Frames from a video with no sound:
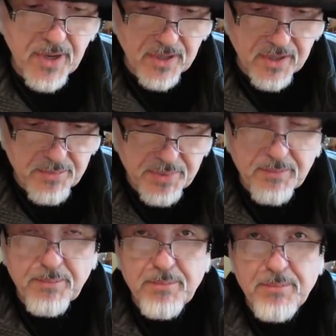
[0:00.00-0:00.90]
going to
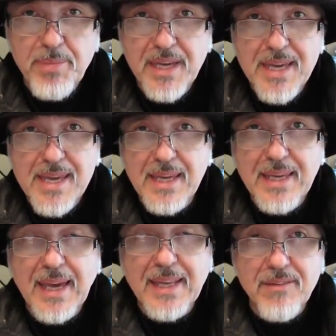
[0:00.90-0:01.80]
be
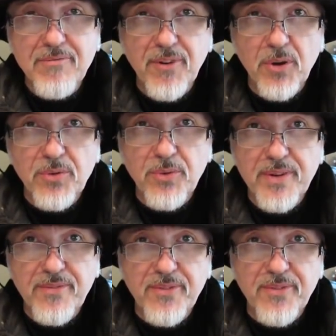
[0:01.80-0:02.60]
getting involved with